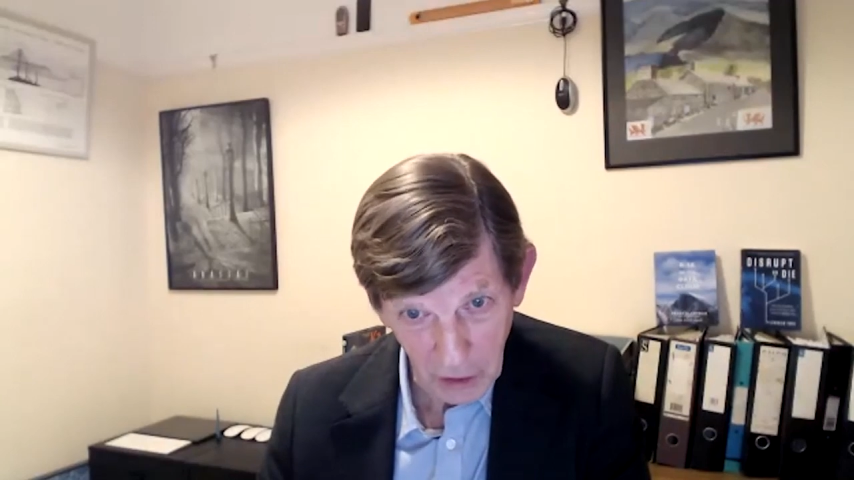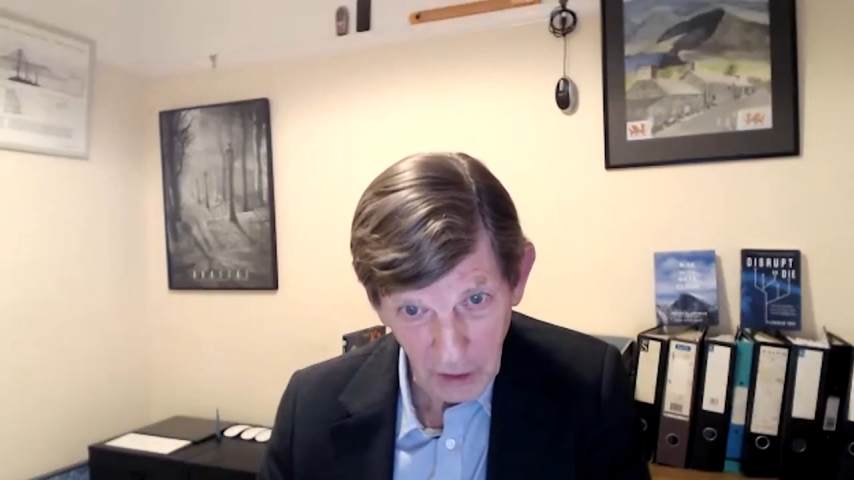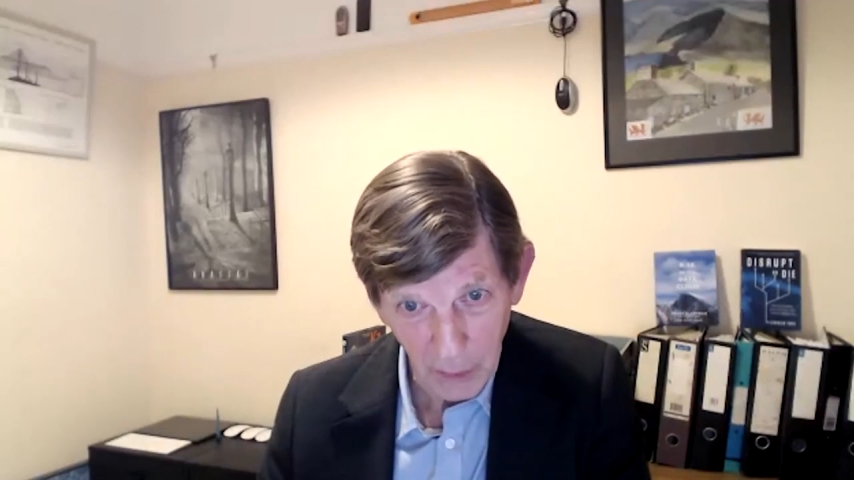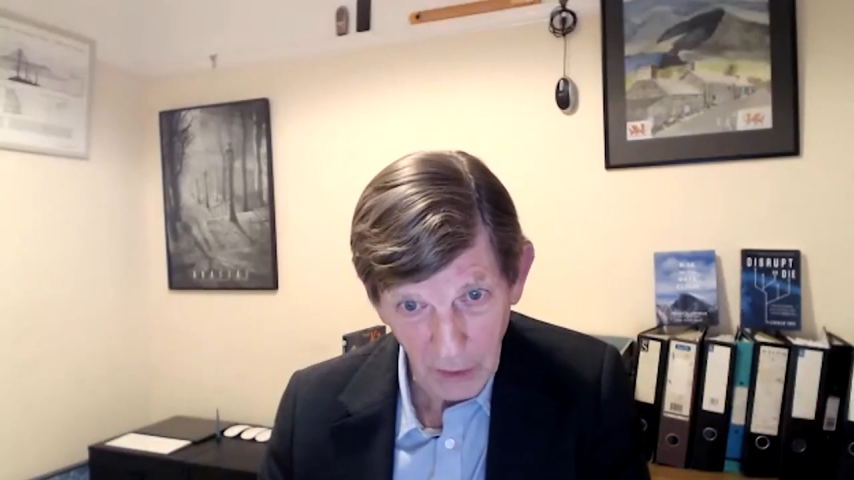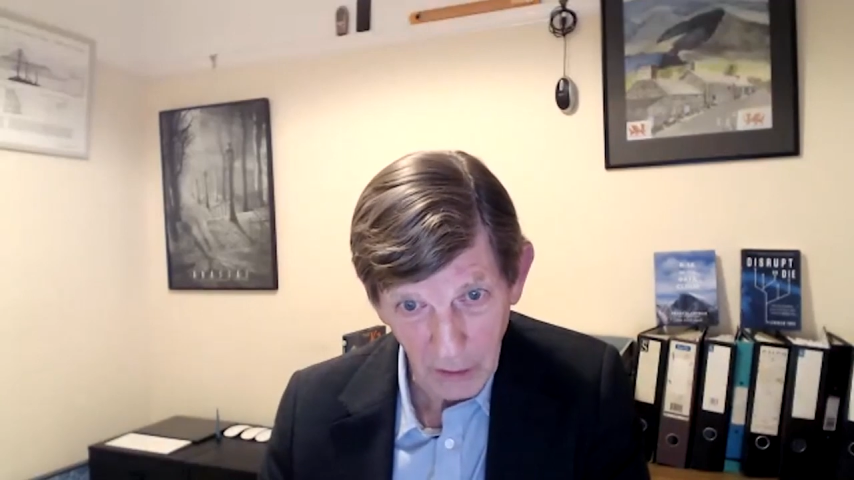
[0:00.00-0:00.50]

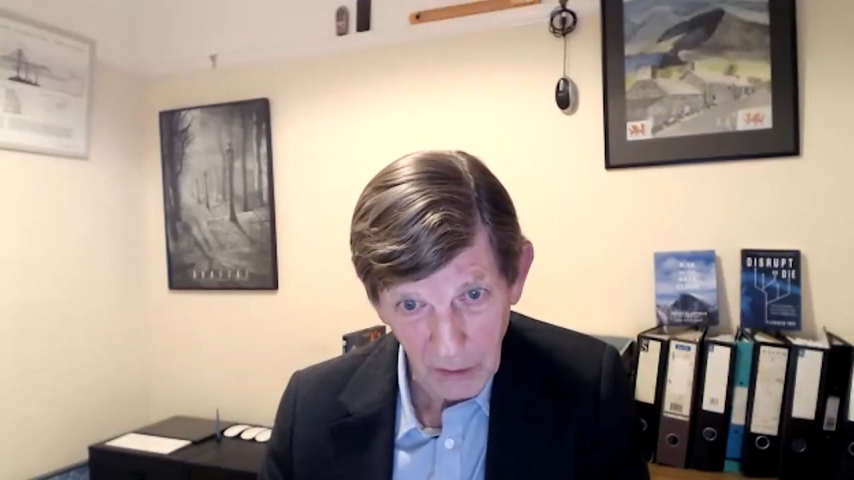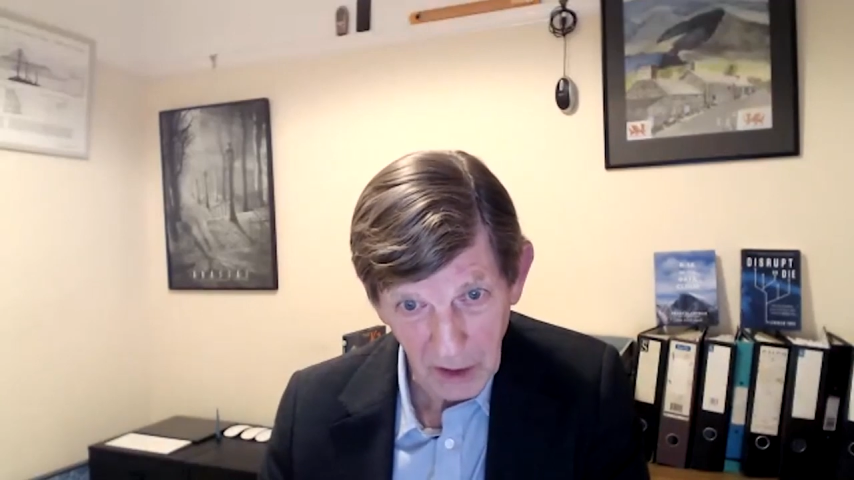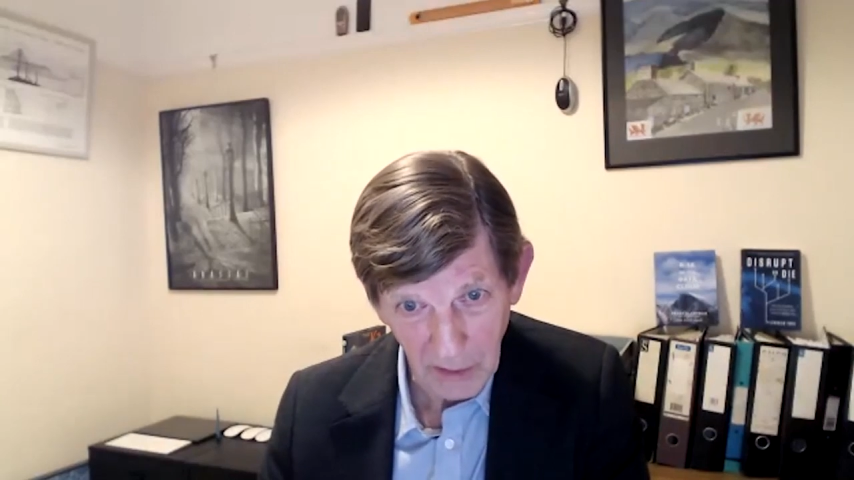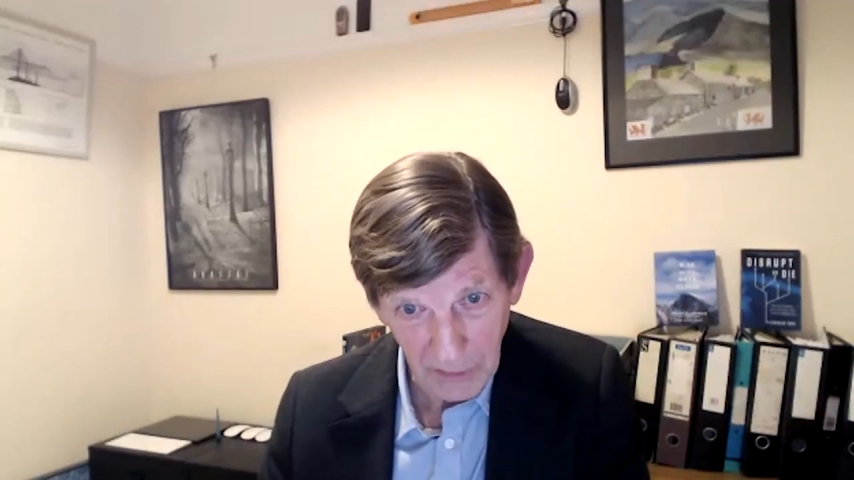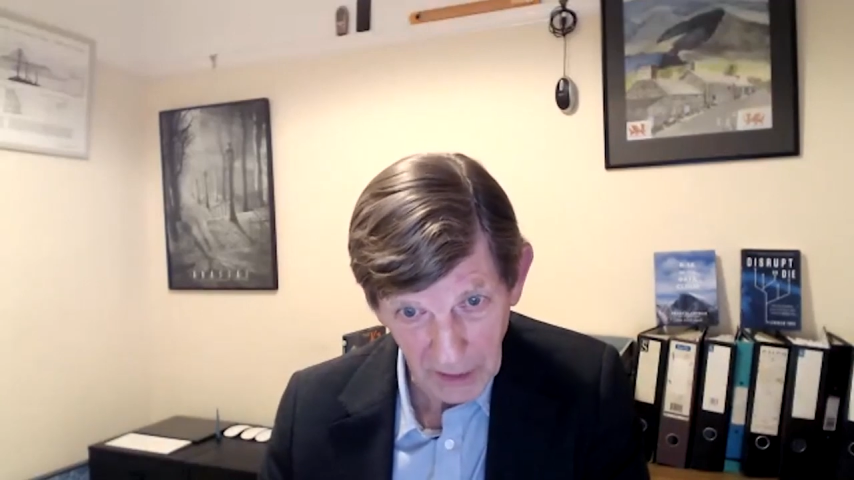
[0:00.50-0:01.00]
GPU
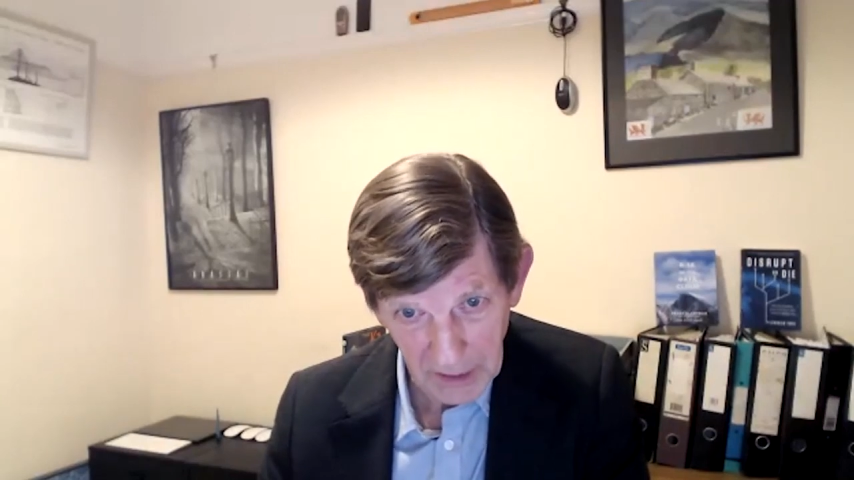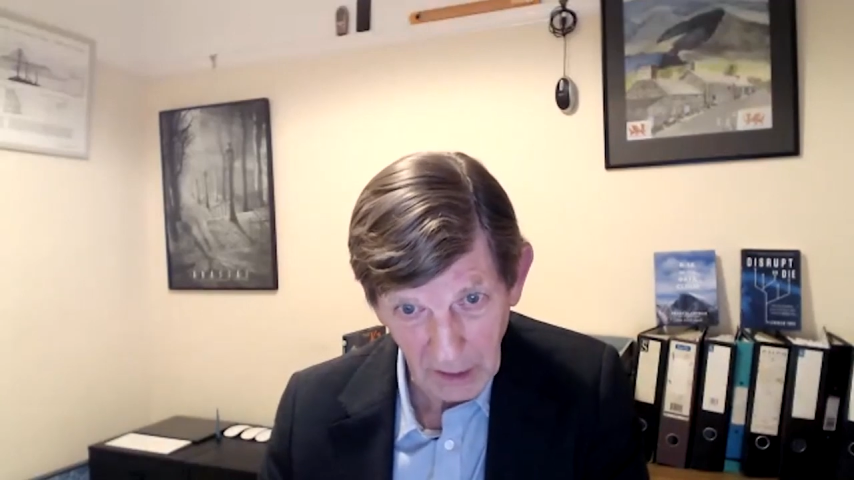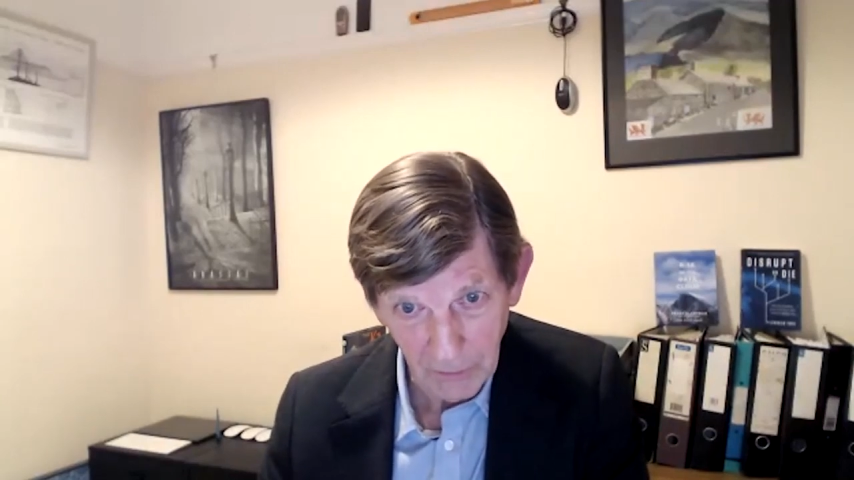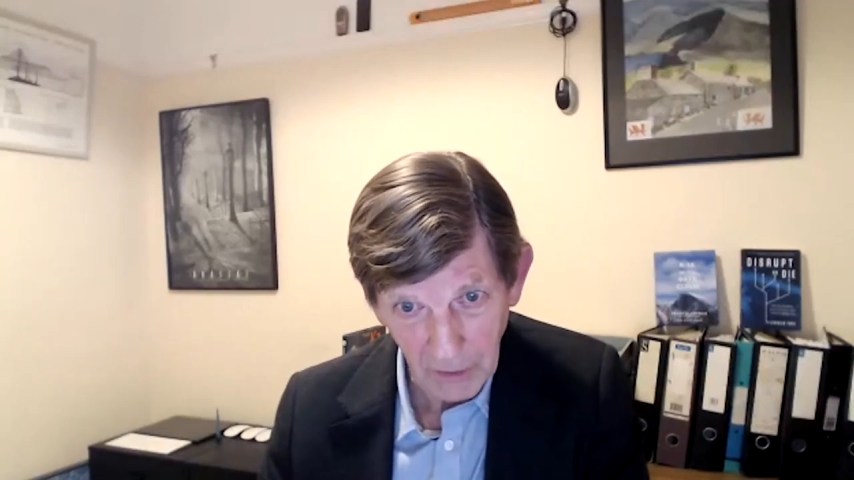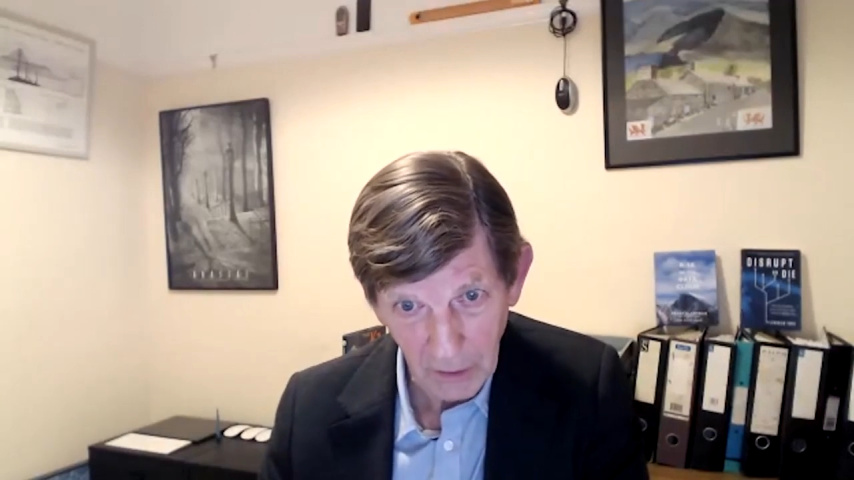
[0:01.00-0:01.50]
server
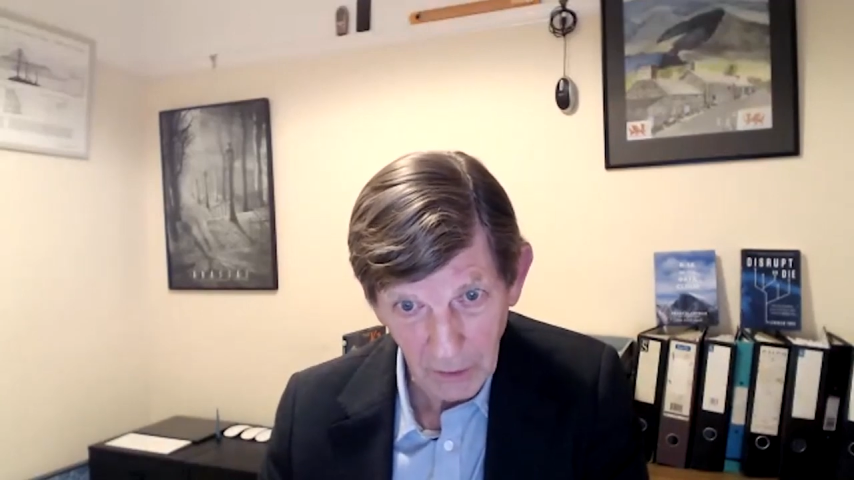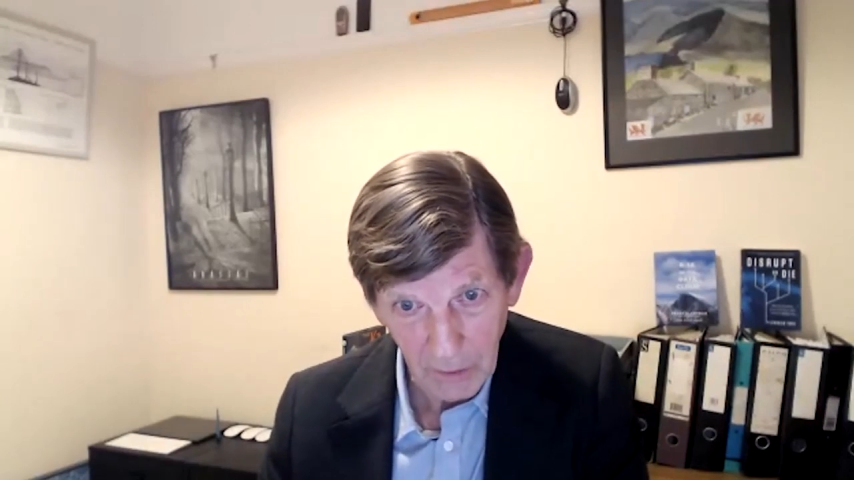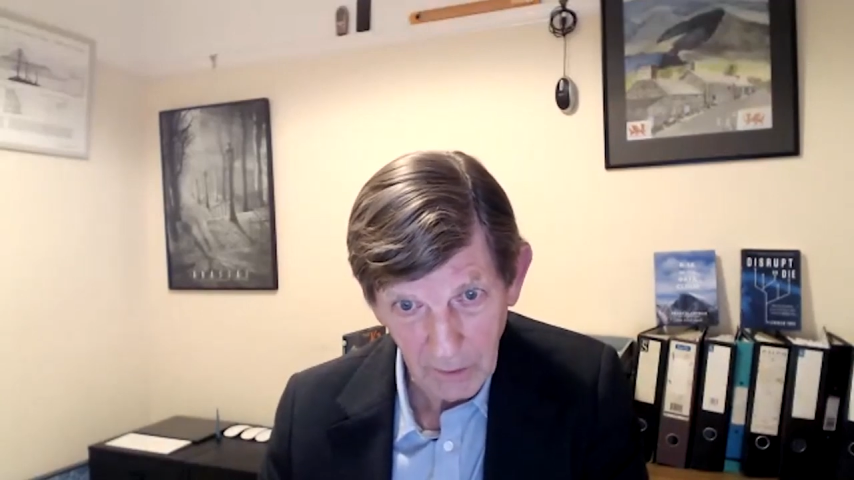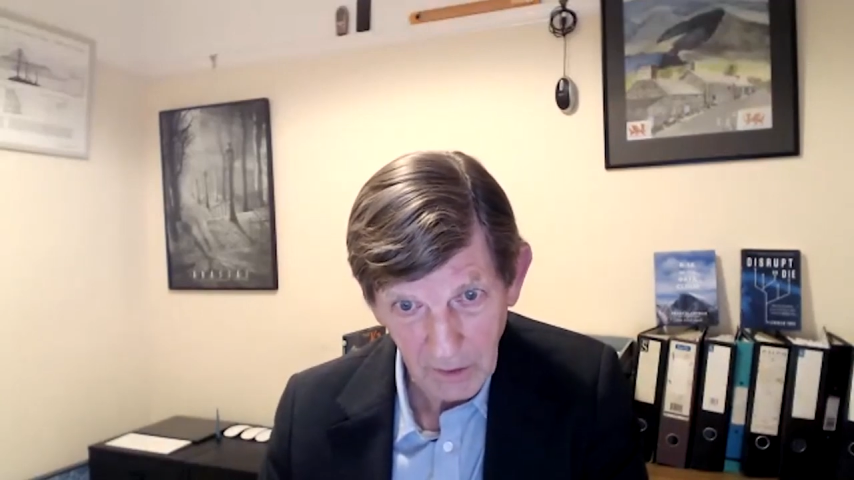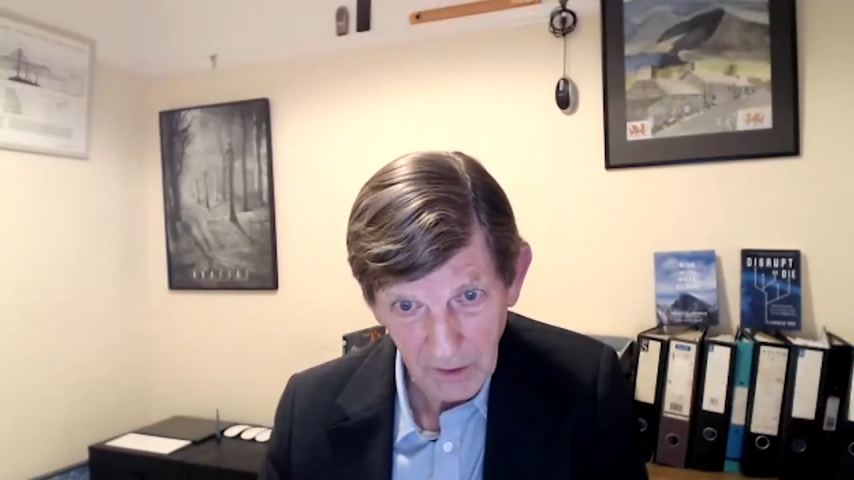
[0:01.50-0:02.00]
itself, are you?